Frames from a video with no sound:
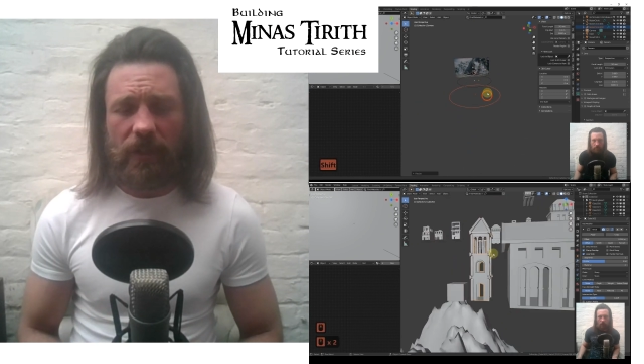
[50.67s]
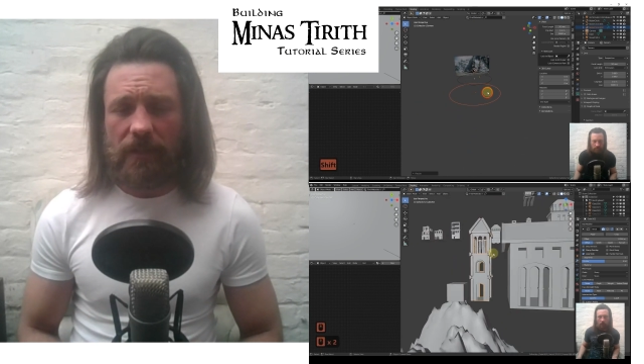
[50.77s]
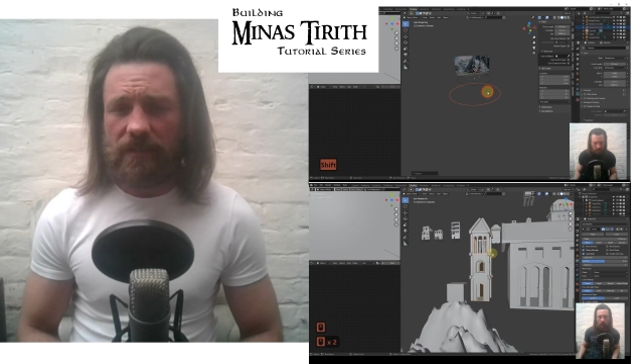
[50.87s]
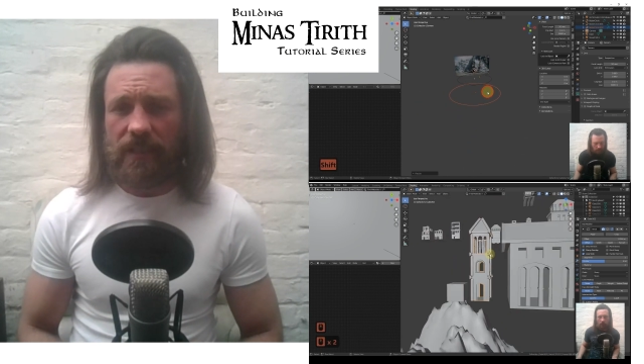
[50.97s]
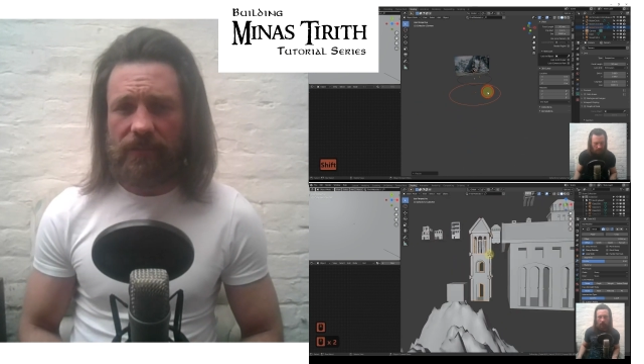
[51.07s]
you know
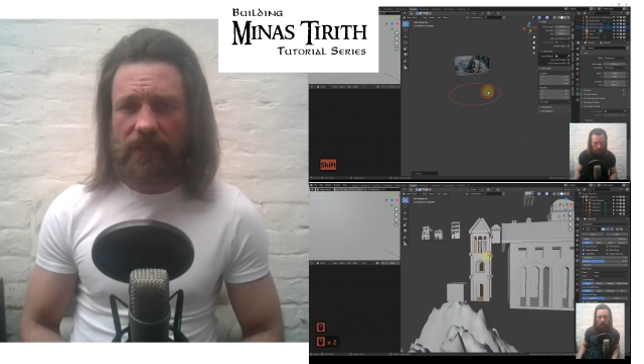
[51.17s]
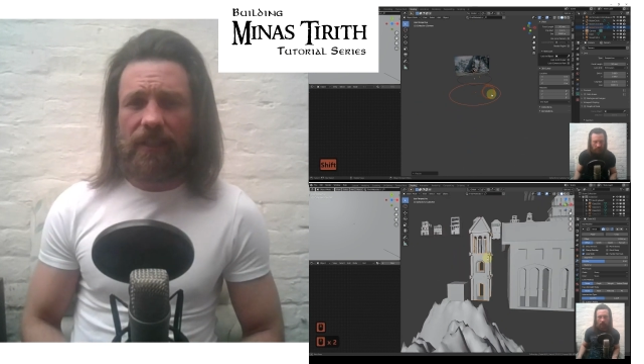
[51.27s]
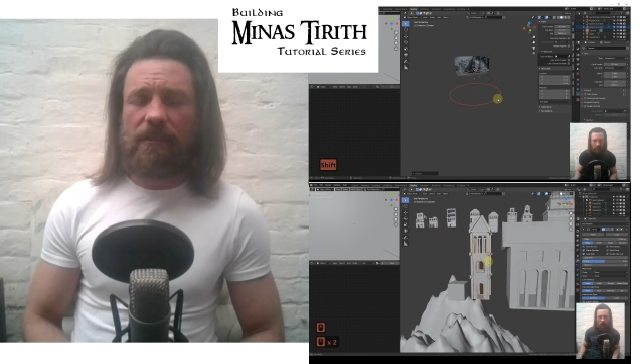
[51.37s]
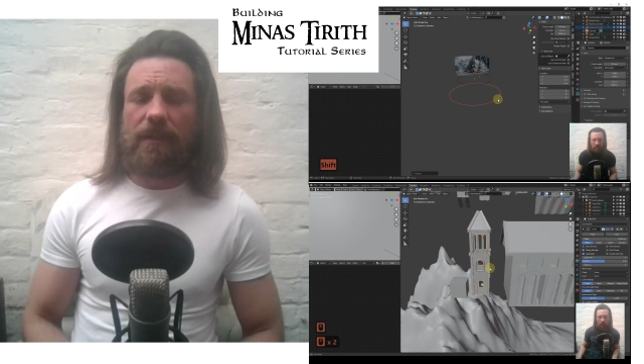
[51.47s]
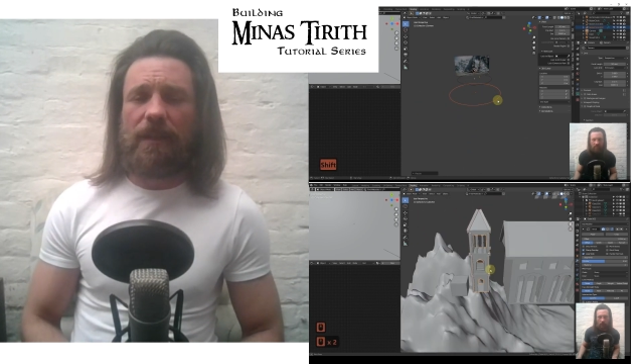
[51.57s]
how to
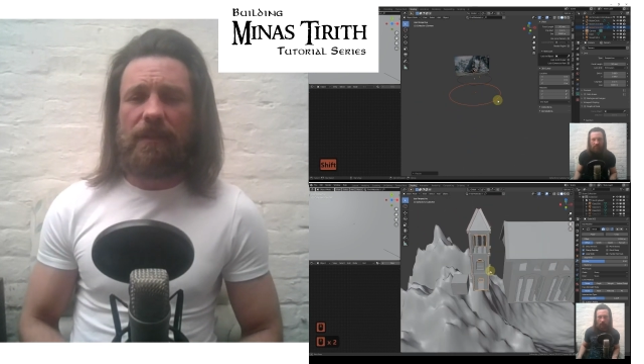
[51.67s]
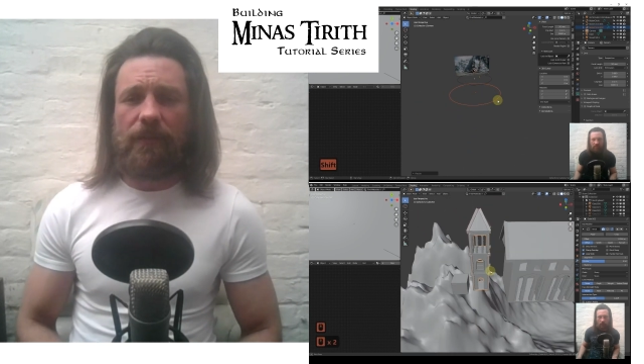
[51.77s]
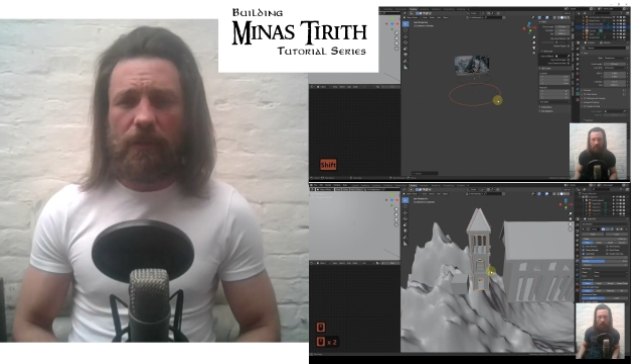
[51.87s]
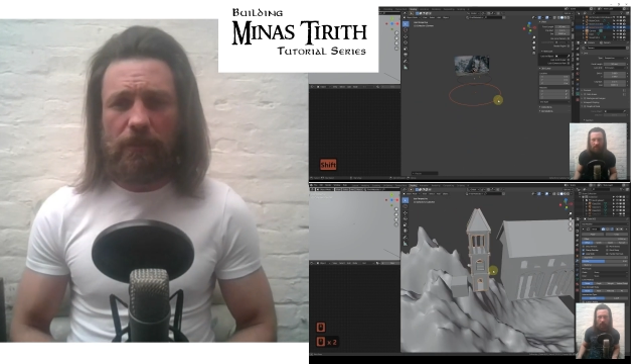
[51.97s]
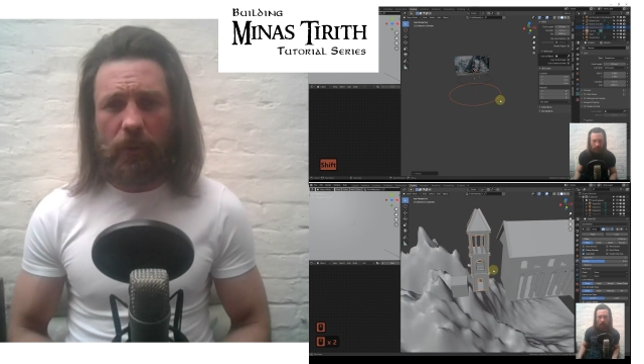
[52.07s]
navigate around the
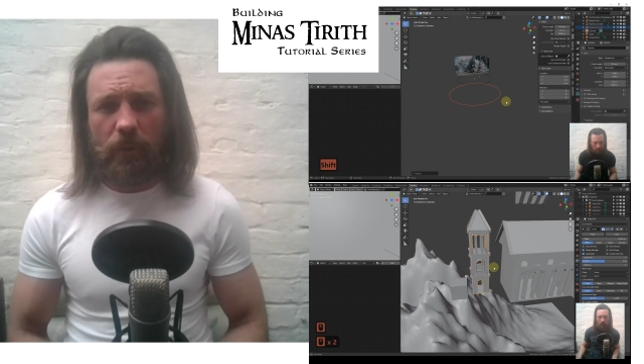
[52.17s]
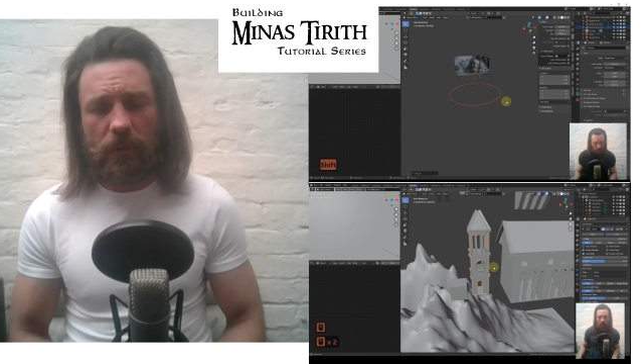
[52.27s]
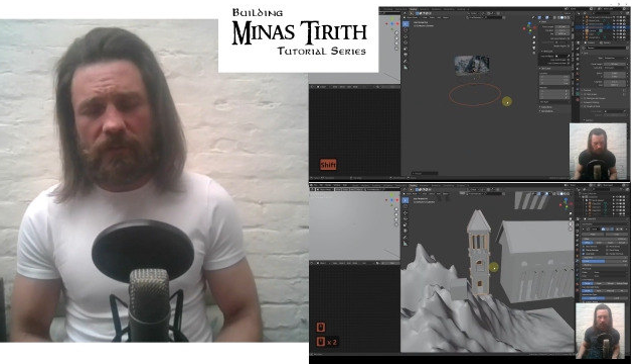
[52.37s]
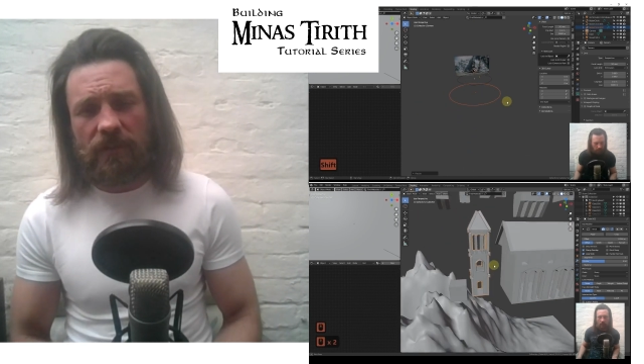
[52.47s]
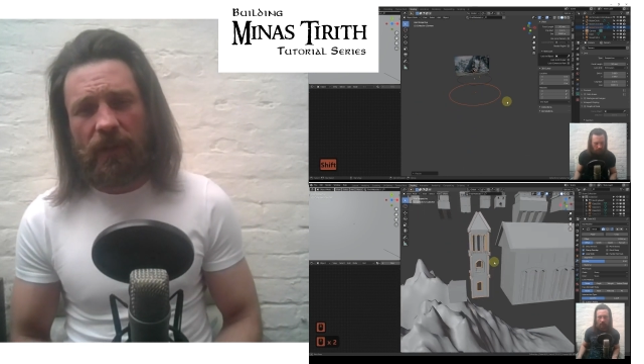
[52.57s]

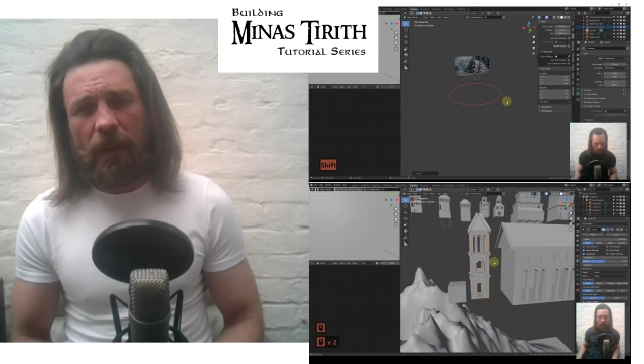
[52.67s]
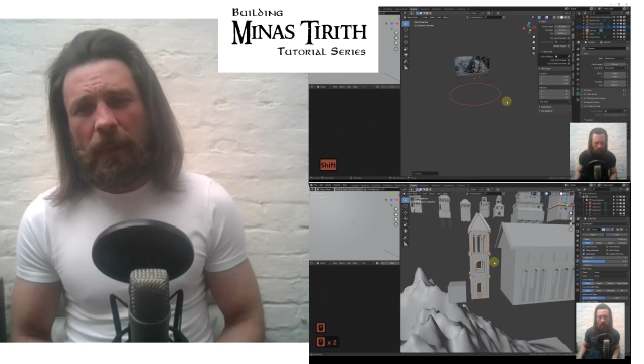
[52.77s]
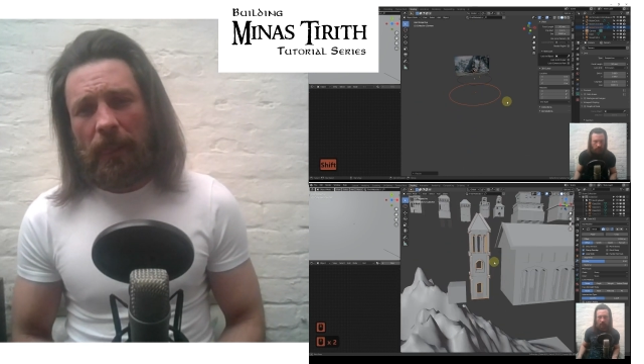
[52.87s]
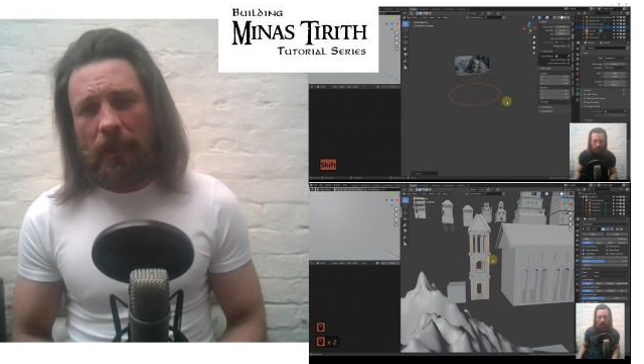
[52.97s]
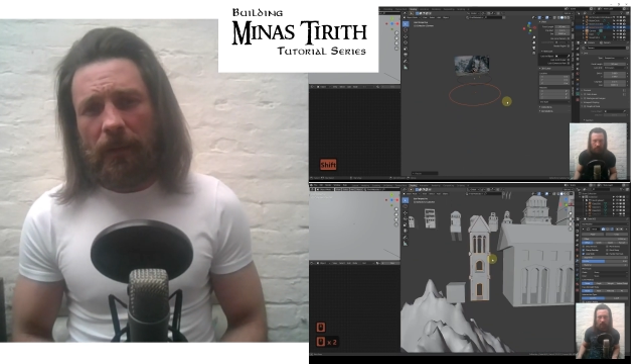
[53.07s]
viewports.
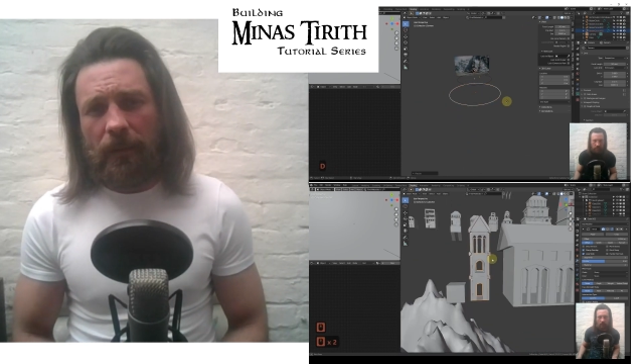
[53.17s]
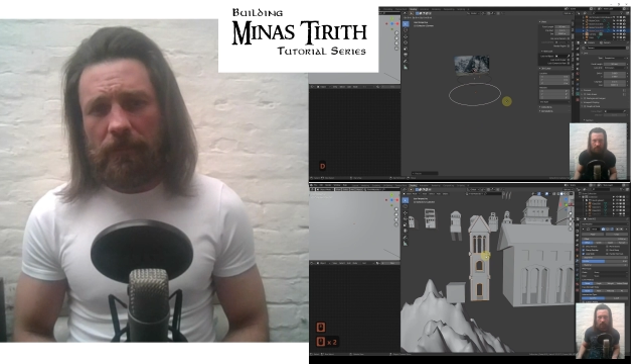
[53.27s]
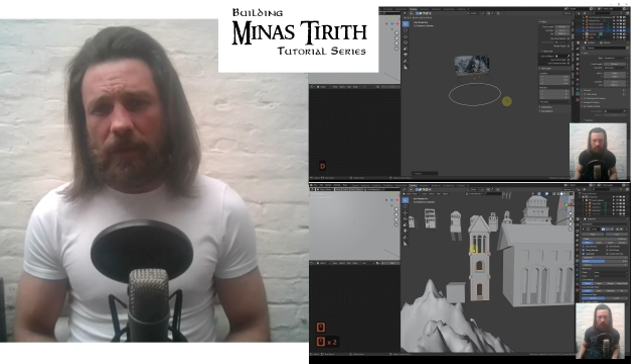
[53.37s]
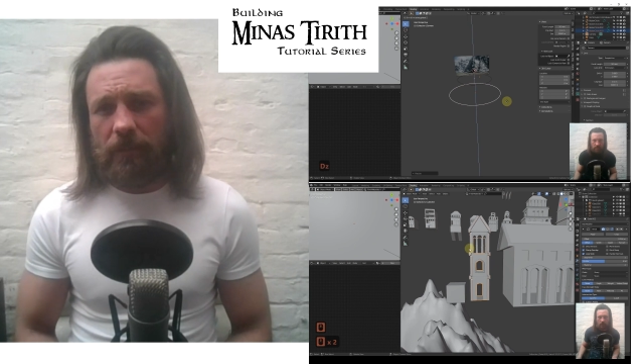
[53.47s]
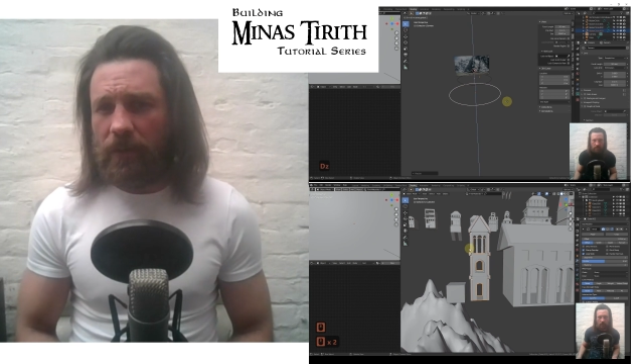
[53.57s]

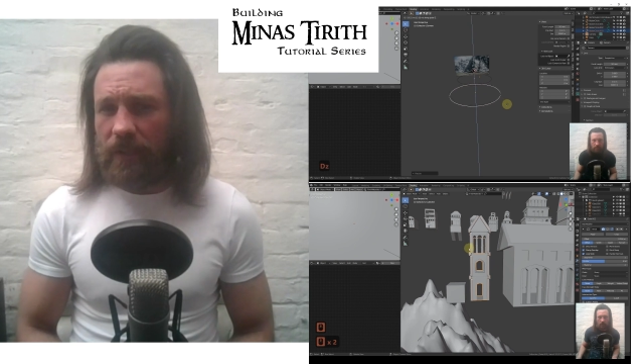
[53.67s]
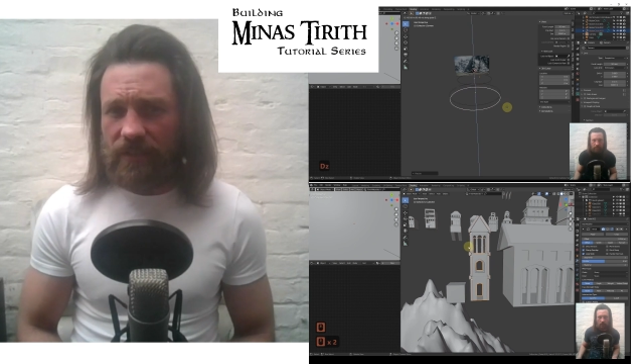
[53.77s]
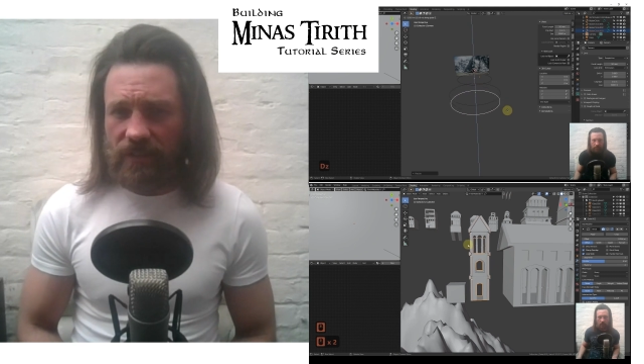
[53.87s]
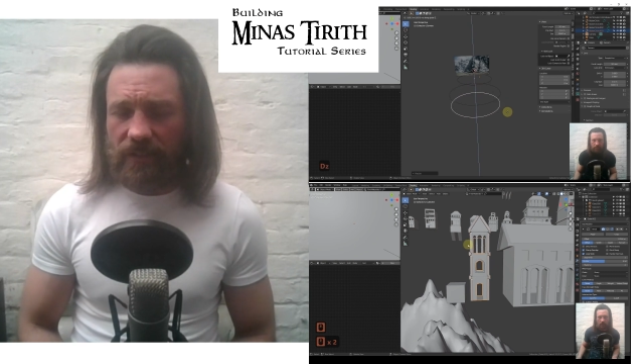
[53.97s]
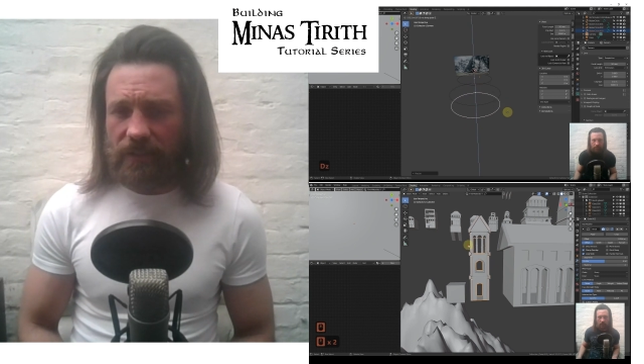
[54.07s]
I'm not here
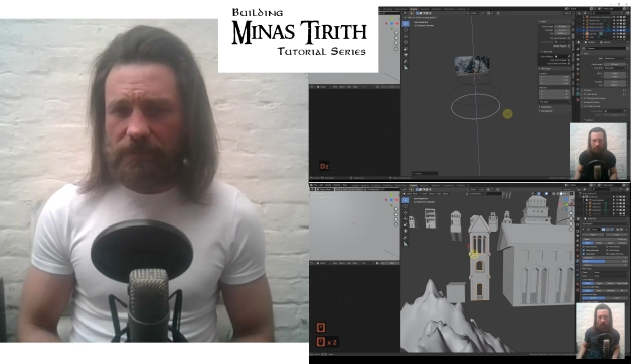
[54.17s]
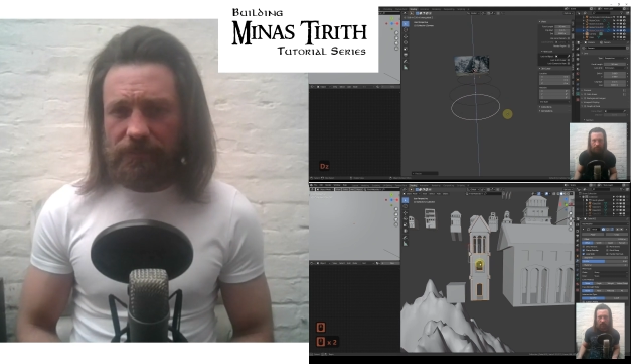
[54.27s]
to